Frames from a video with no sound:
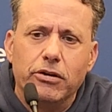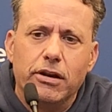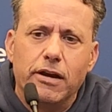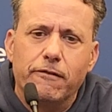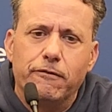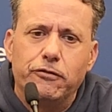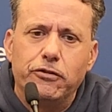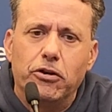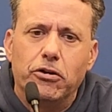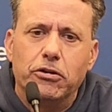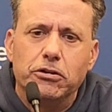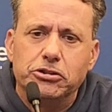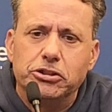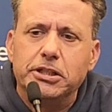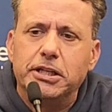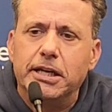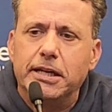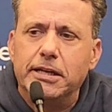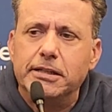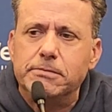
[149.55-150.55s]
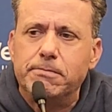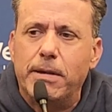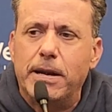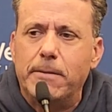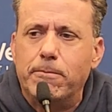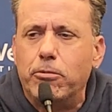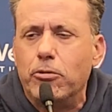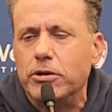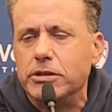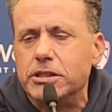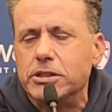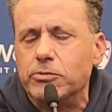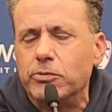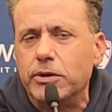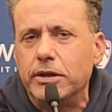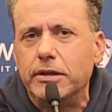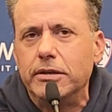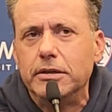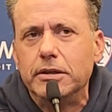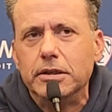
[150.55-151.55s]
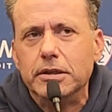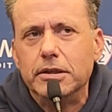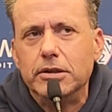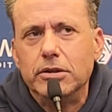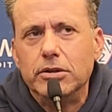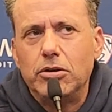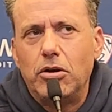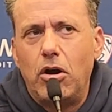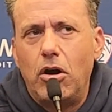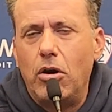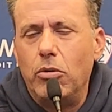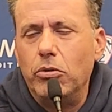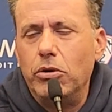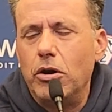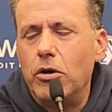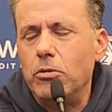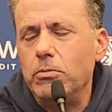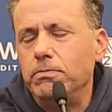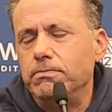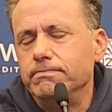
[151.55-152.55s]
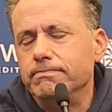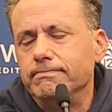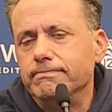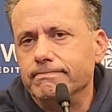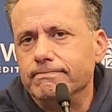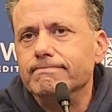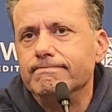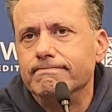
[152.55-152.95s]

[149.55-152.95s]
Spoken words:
enough yardage to get as many points as we all would hope.